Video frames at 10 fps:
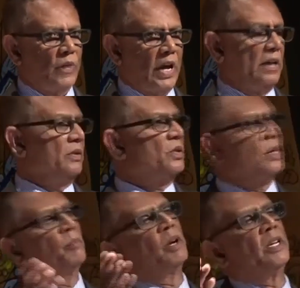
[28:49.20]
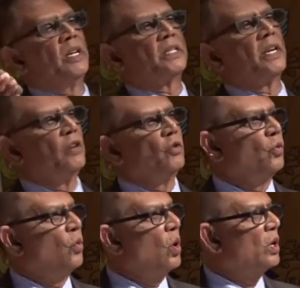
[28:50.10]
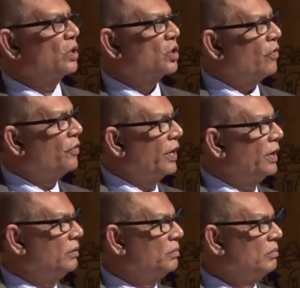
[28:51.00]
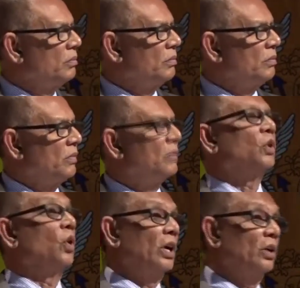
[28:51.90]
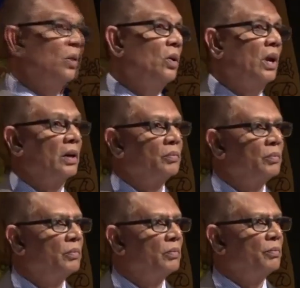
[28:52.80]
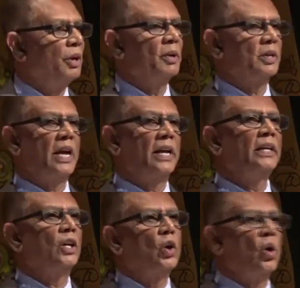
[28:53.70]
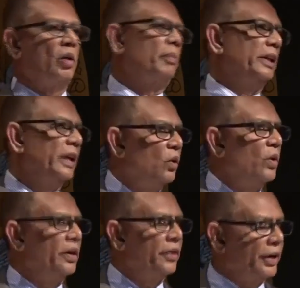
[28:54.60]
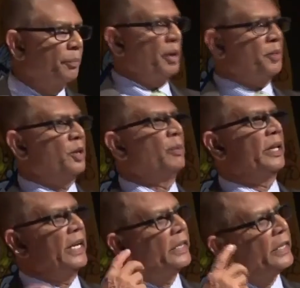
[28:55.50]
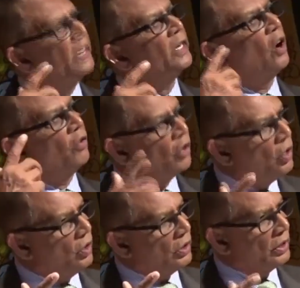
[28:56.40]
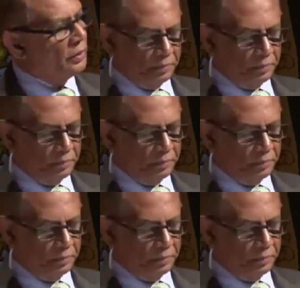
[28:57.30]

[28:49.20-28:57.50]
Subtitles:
And simply they say, you want a soft drink? Coca-Cola. People say, I need a Coke, but they go and drink a Pepsi, but they think of Coke.